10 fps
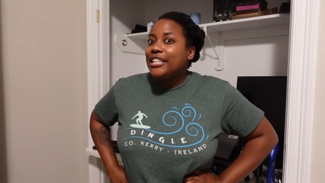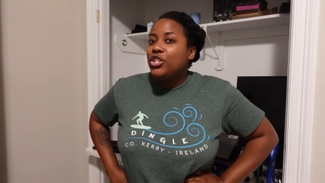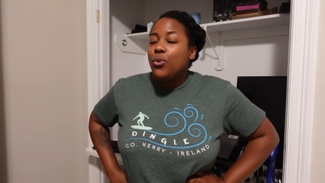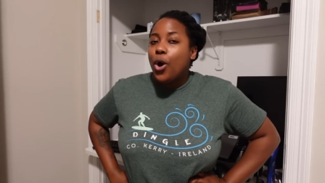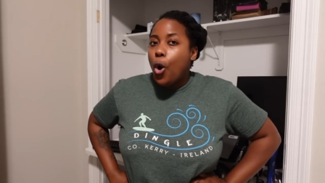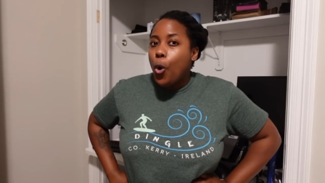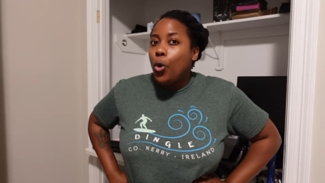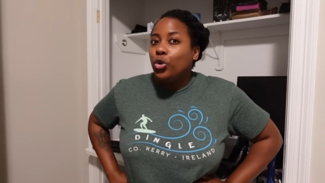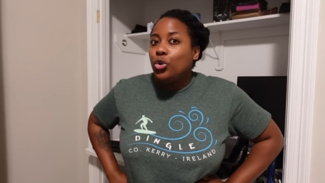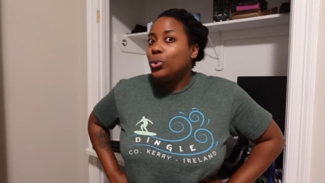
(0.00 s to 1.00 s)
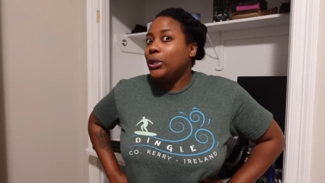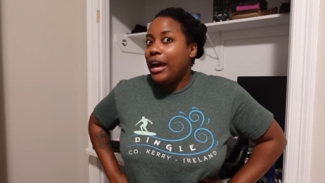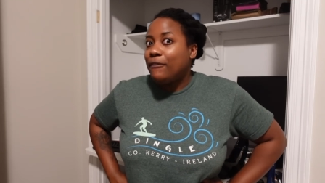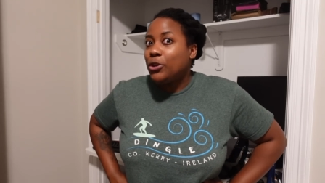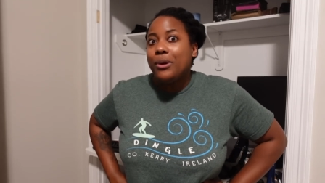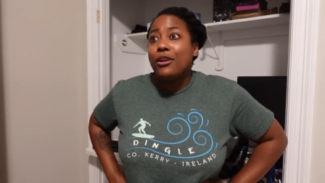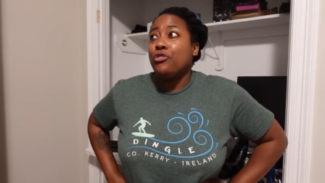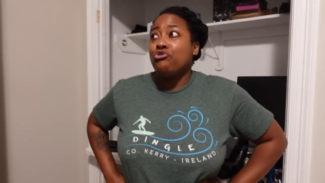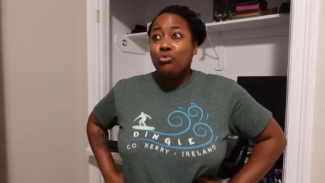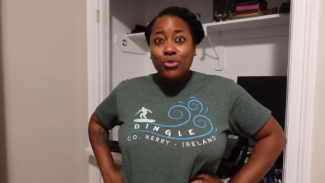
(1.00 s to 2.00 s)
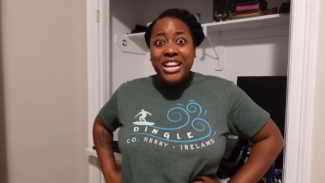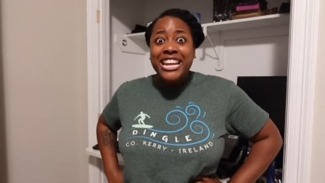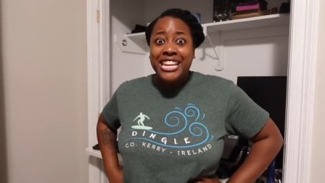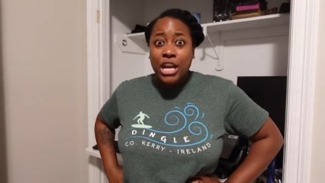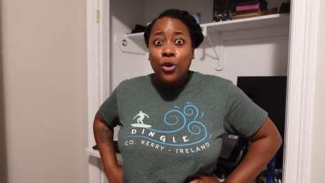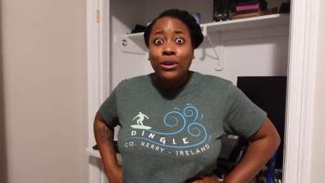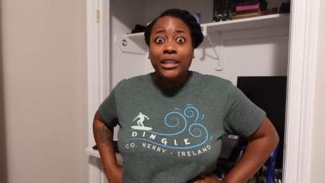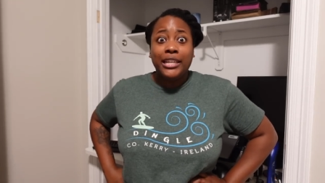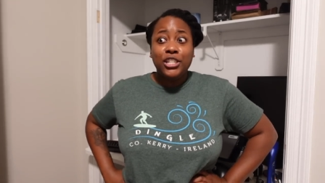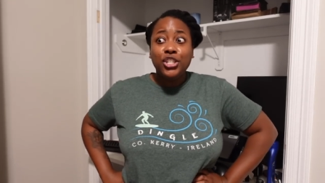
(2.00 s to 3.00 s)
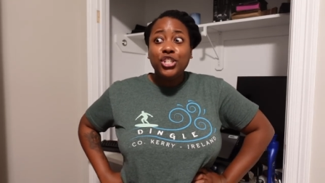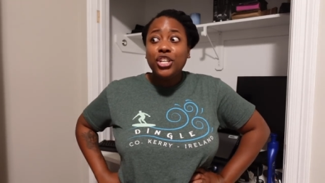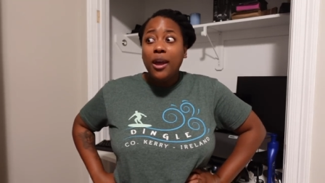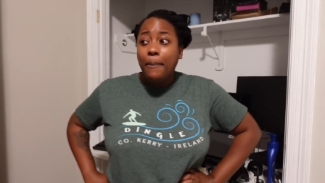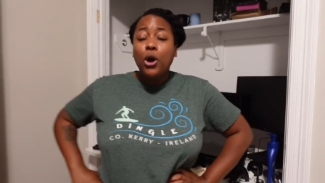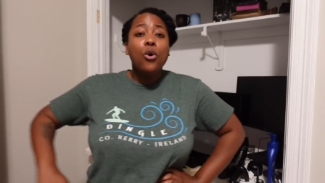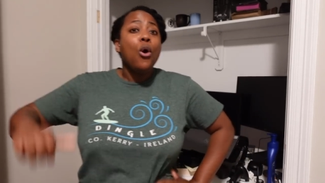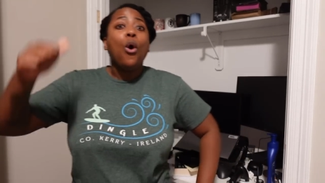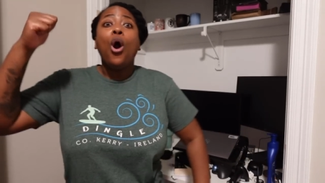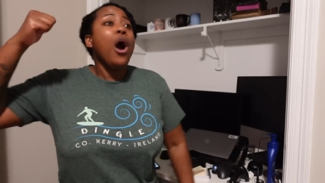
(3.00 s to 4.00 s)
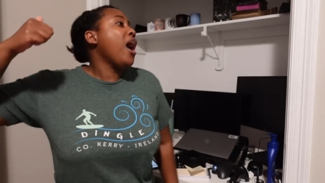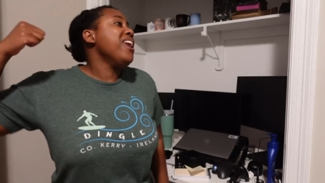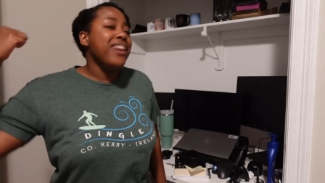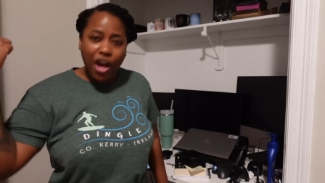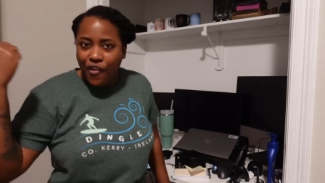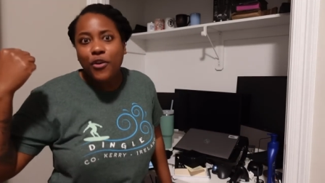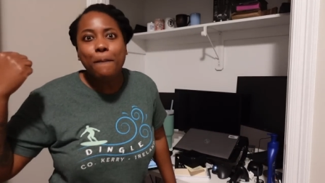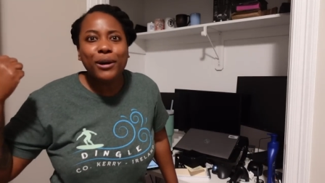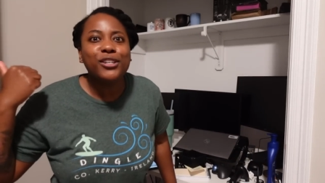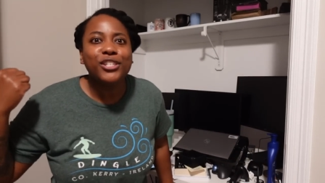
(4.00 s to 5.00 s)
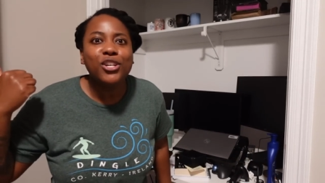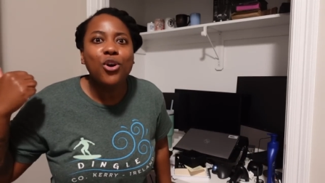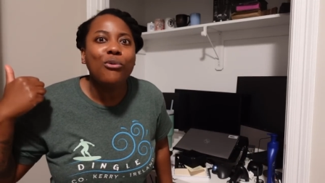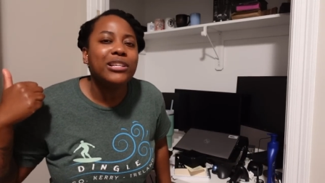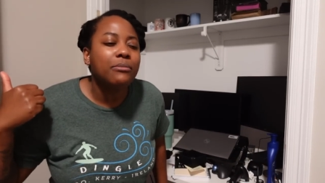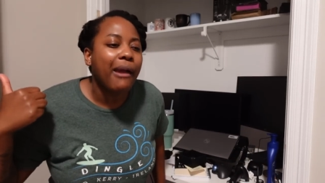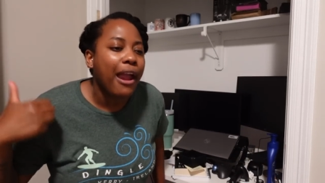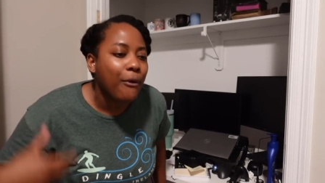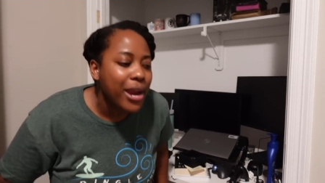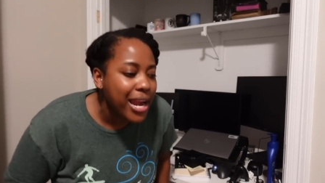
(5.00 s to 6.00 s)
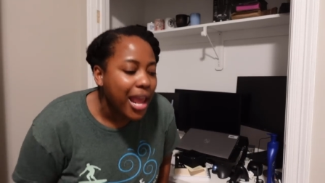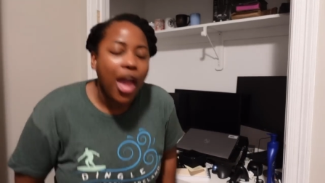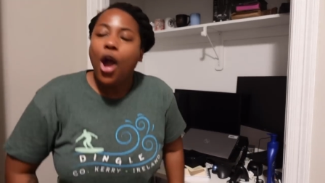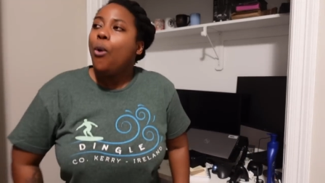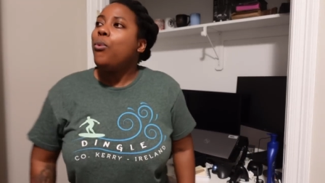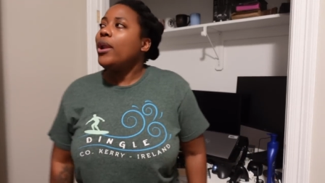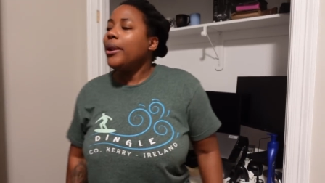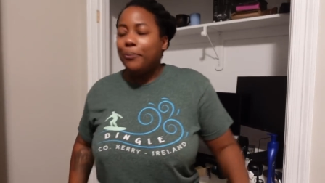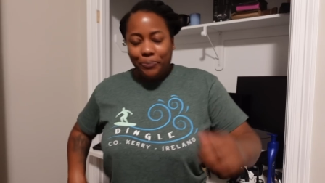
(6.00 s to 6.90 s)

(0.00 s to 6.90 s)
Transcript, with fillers: it to a whole new level. You had a 3-year relationship? Who? Another person who was married? What?